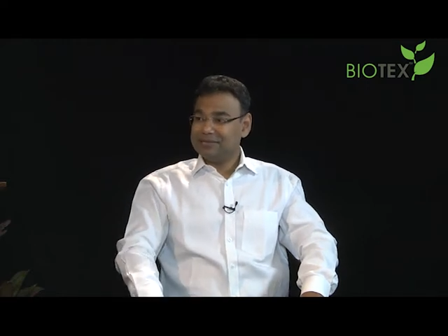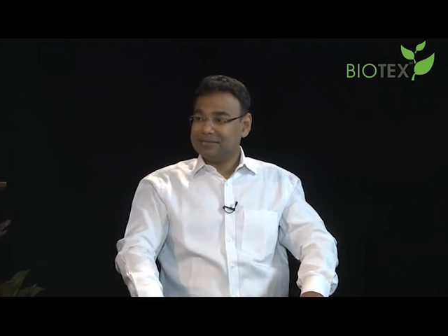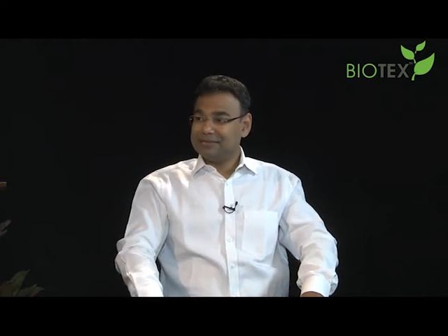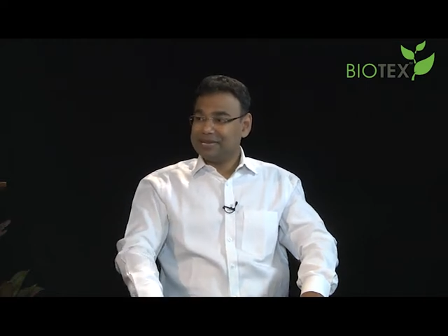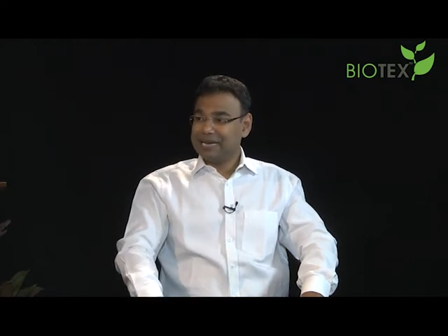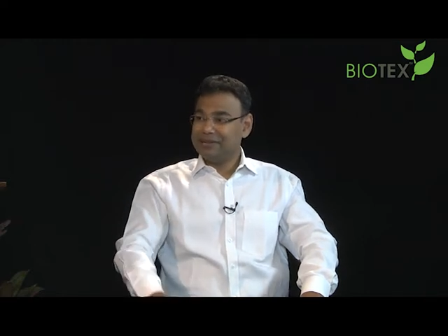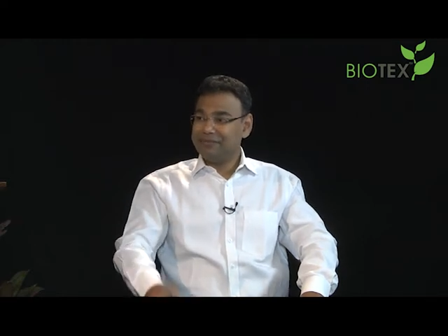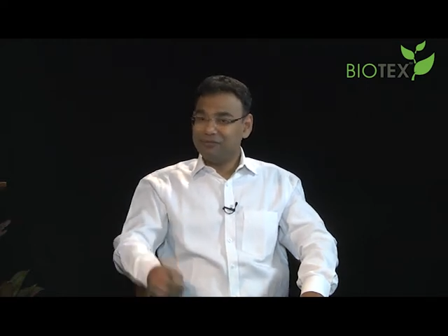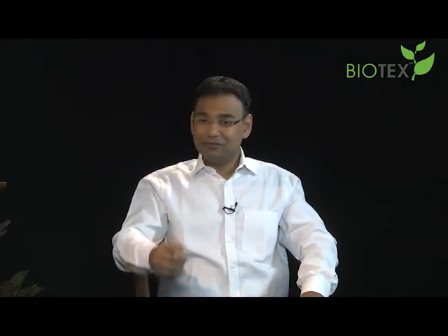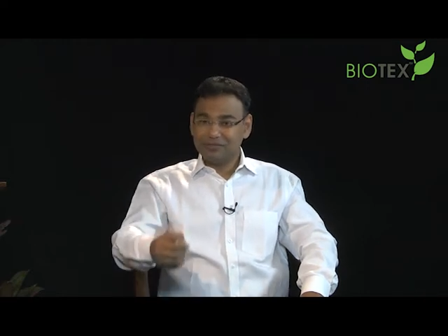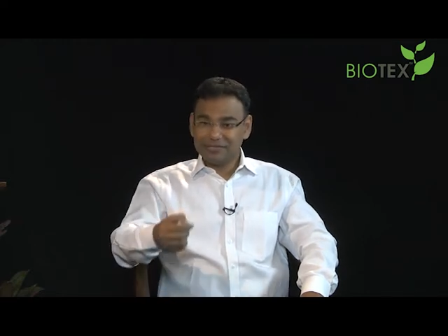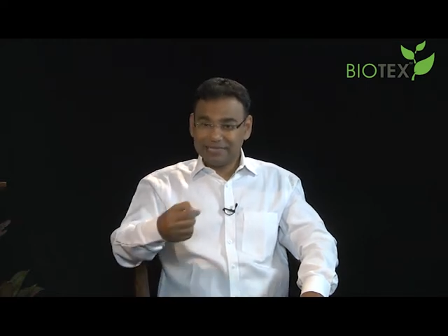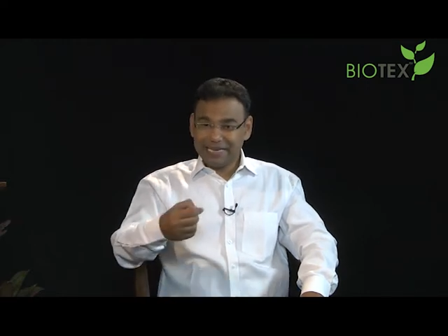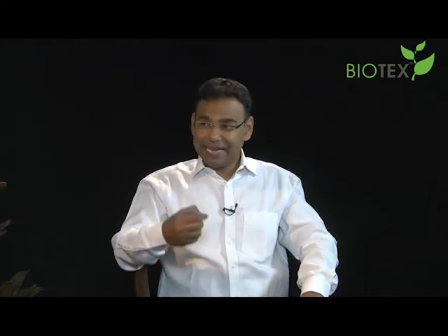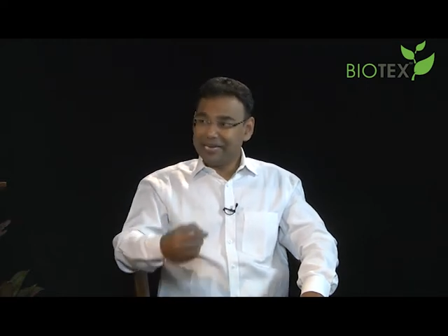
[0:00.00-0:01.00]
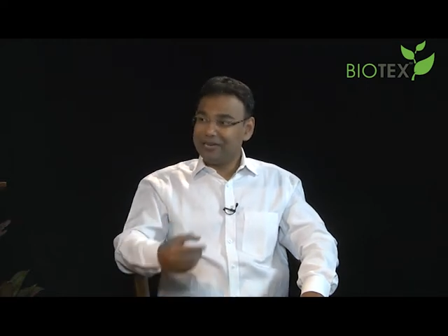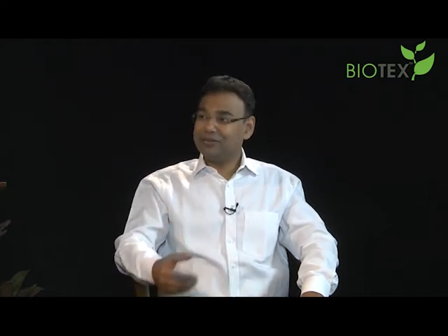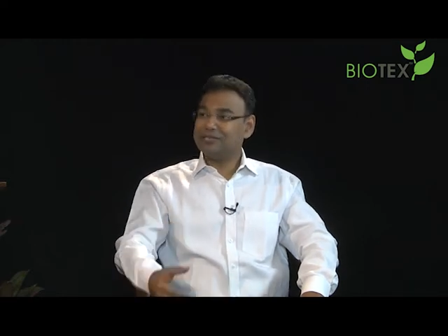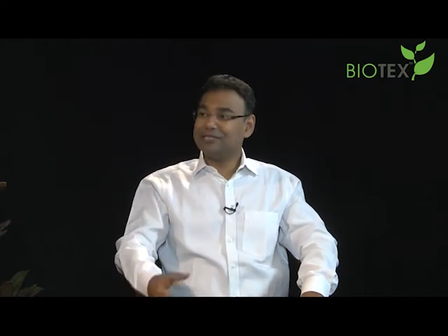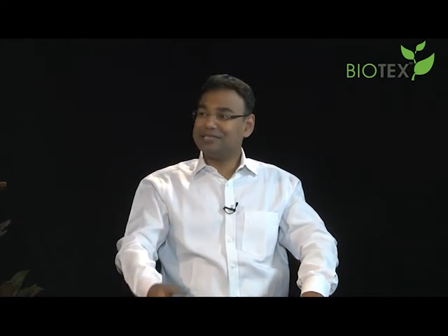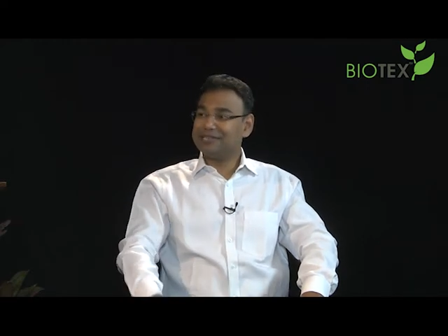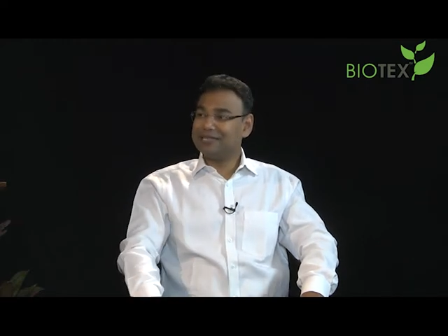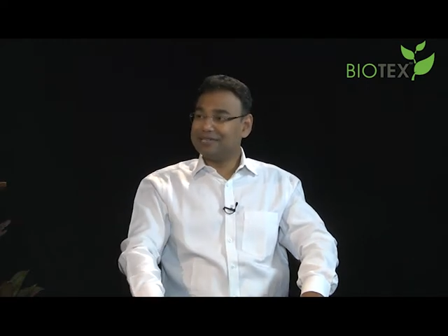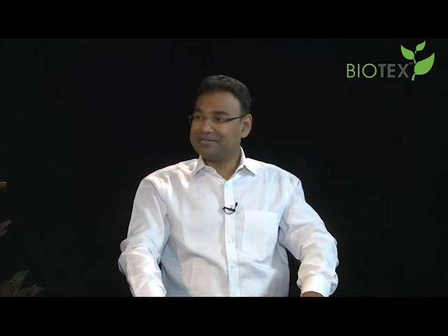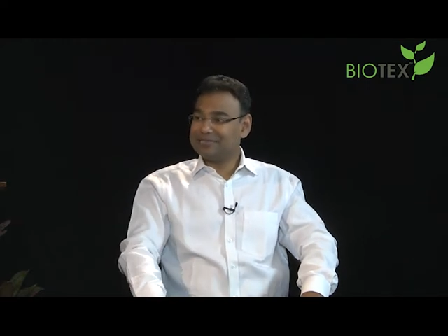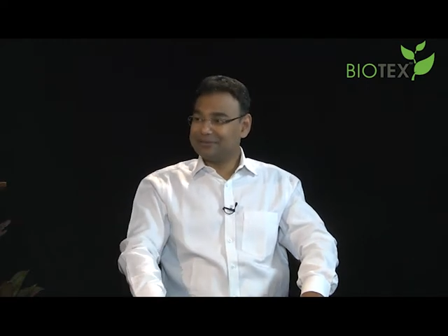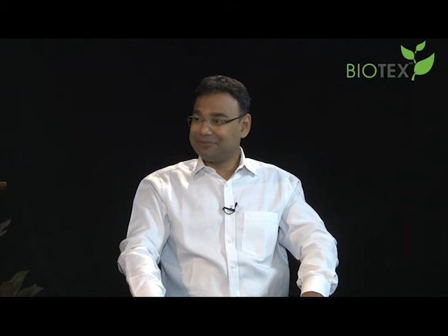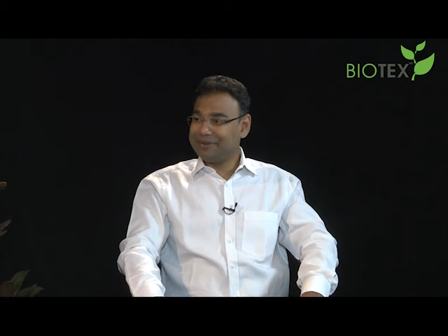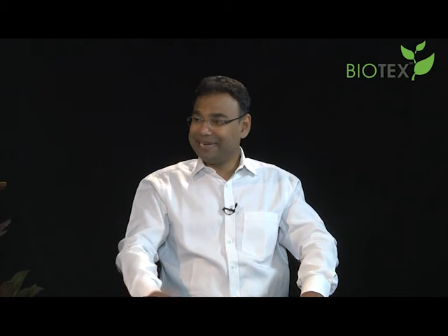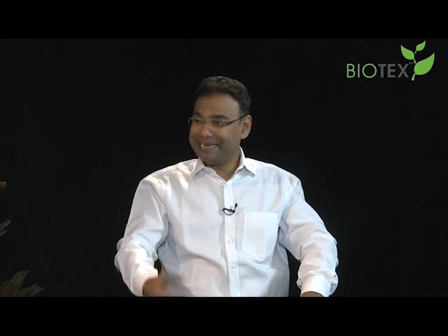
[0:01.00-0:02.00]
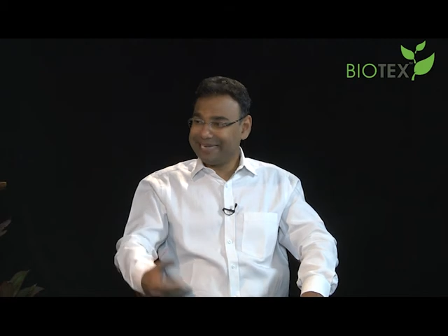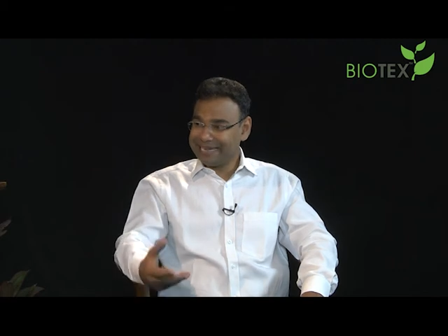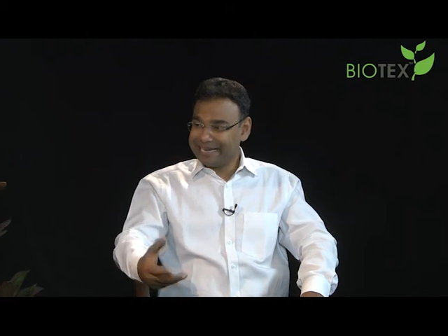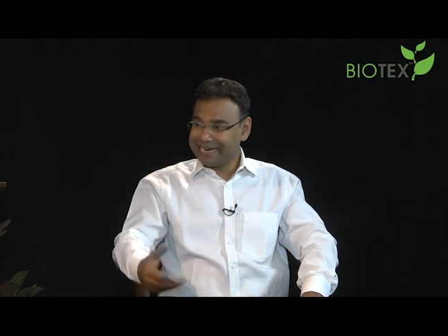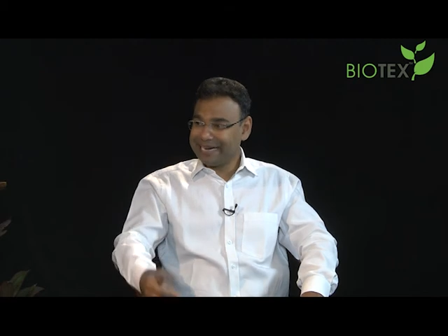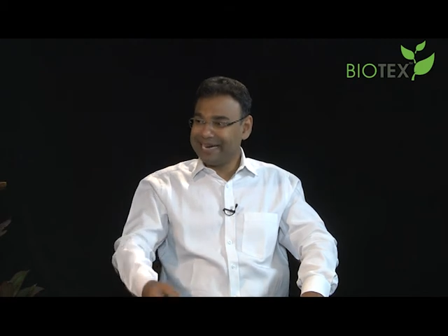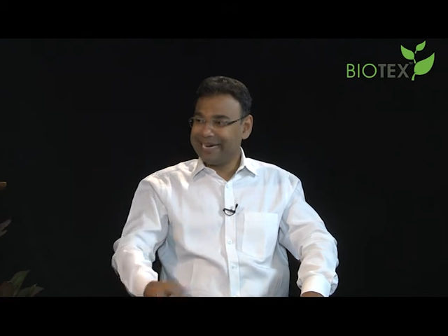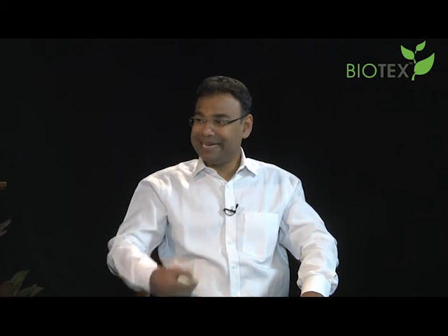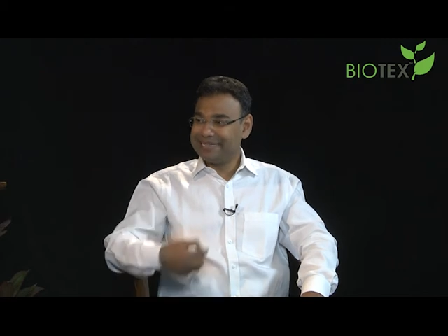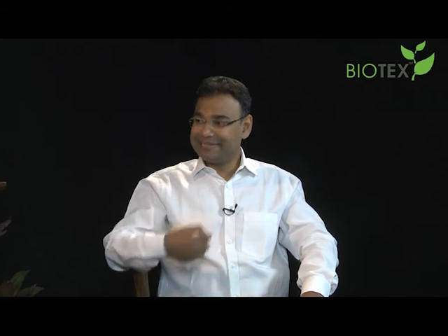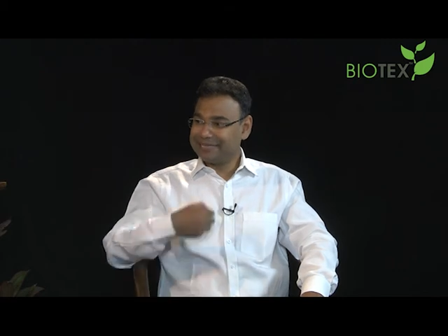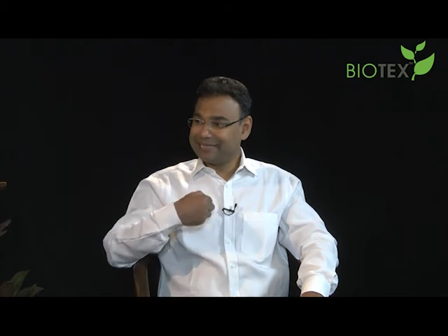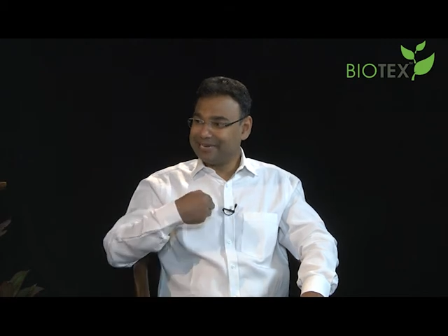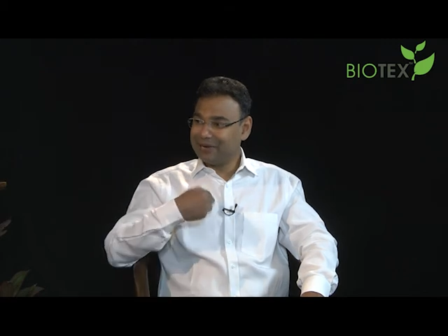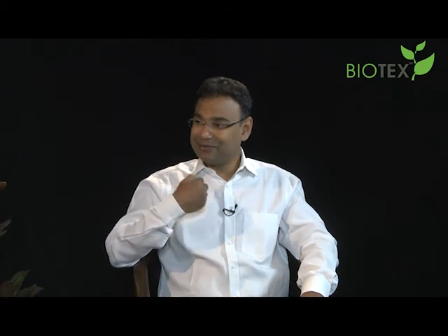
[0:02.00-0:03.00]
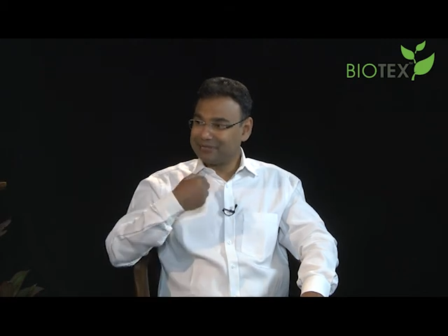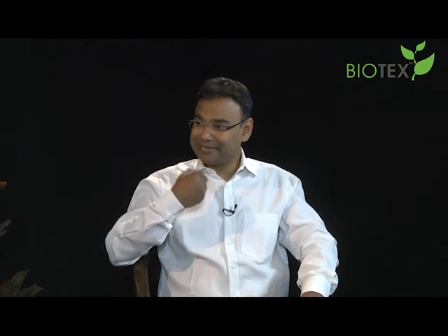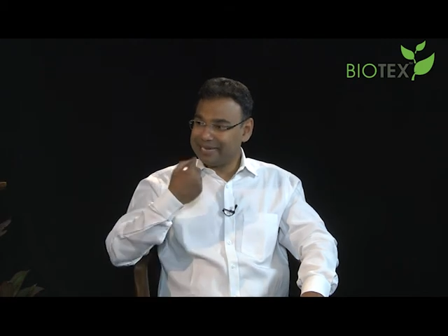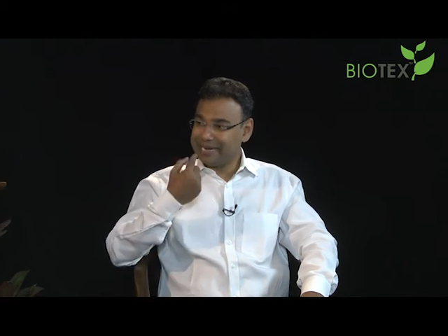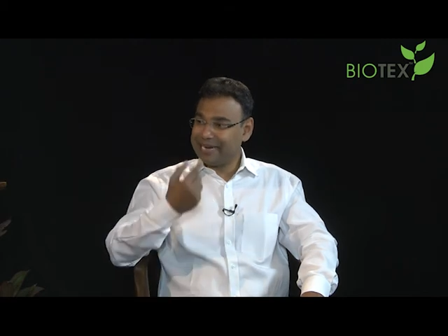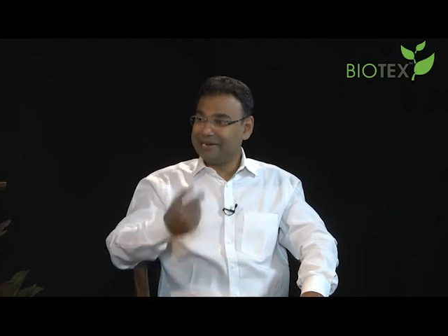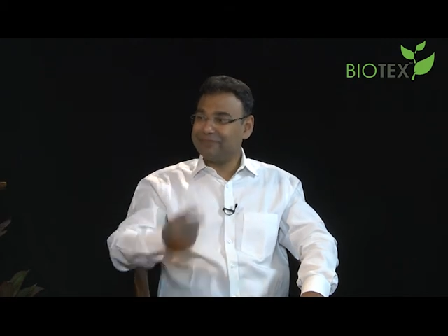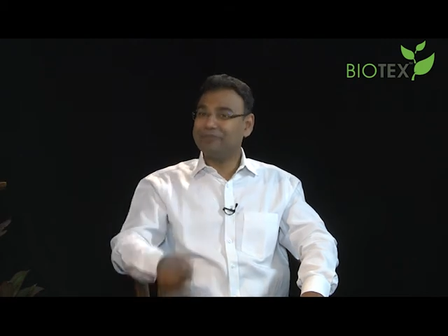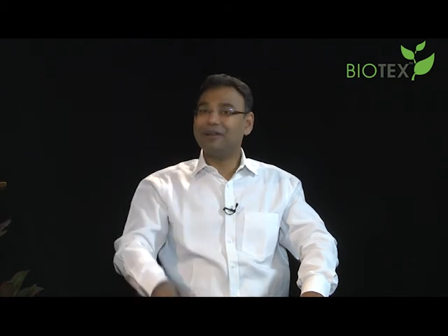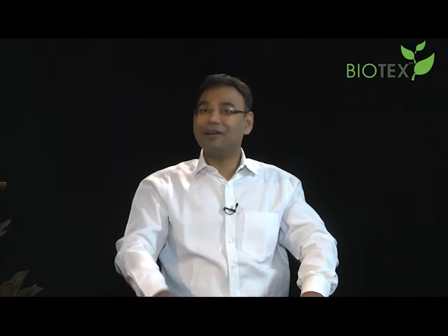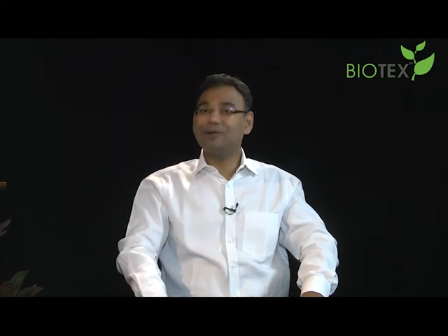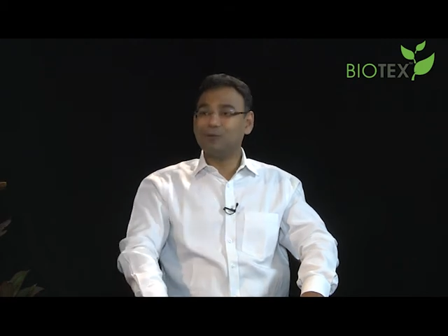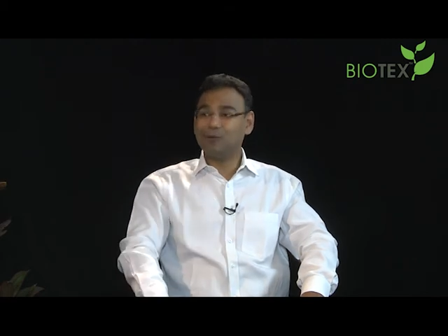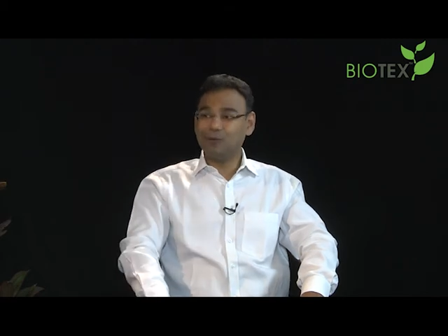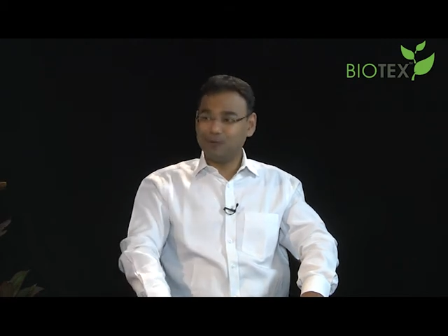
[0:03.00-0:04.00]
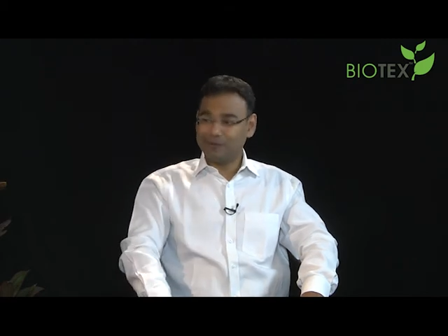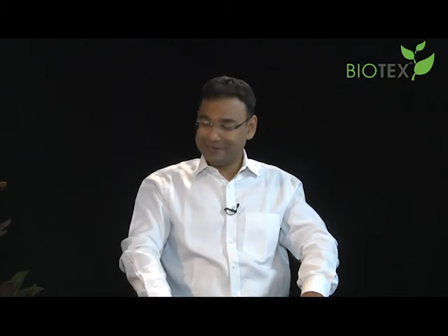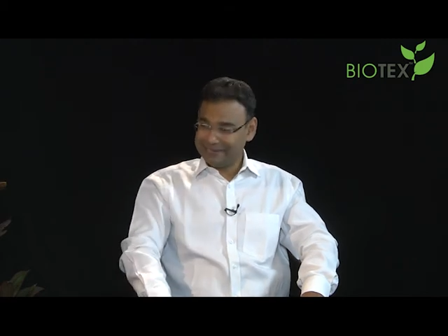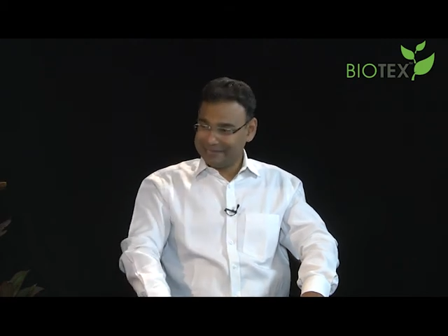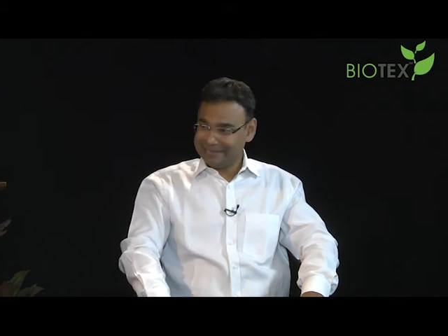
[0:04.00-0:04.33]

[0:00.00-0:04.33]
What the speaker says: And if you stain your shirt while eating curry, it's a yellow stain and difficult to go.